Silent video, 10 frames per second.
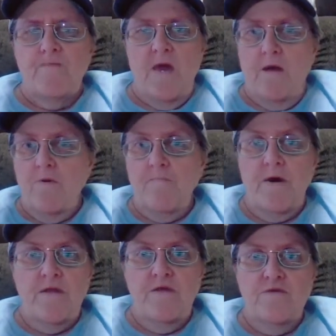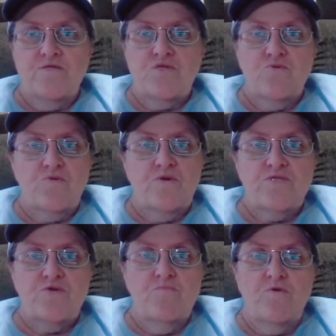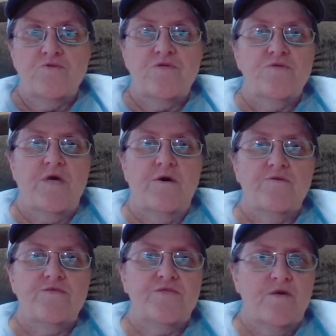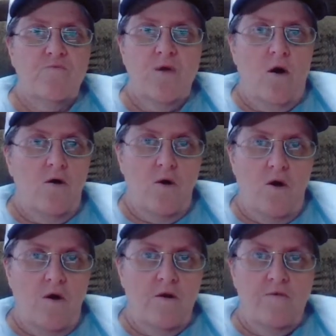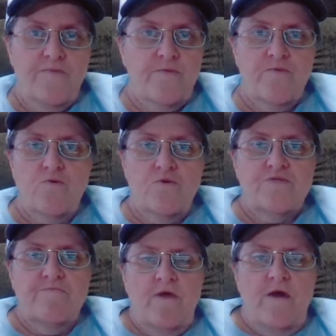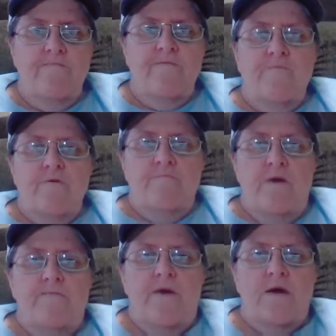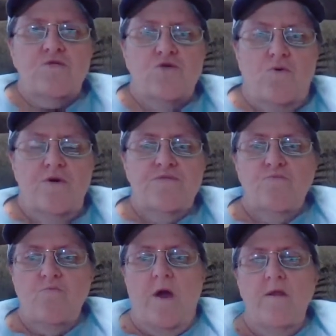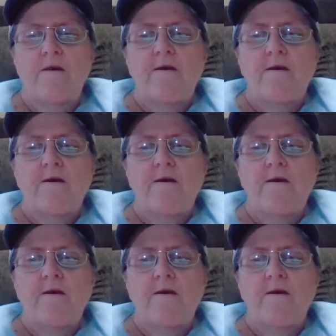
Everybody needs to increase their emotional intelligence, like we all are through the course of life, if we've made that choice, right?